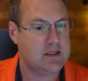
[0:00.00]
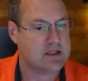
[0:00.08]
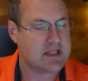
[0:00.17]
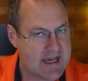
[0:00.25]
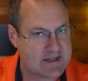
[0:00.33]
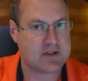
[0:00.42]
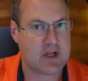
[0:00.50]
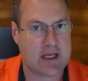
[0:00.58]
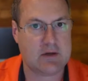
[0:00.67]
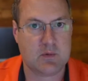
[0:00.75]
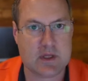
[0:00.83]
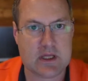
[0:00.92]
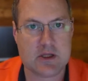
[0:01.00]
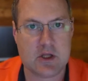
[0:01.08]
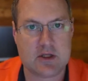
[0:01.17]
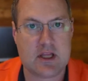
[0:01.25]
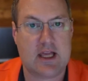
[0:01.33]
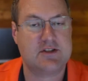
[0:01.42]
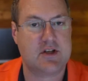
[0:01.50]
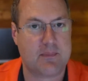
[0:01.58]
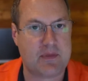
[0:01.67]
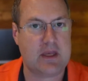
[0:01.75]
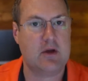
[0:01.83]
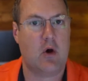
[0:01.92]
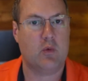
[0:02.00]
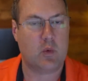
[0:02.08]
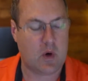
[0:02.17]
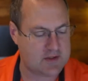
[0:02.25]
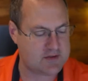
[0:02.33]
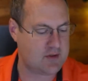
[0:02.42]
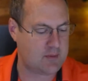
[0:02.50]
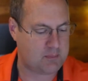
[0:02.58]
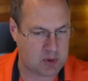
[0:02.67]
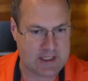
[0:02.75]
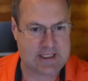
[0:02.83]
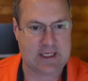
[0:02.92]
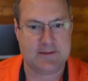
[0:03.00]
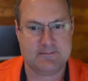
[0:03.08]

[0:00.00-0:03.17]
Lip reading: Last night, it really looked like something was breaking.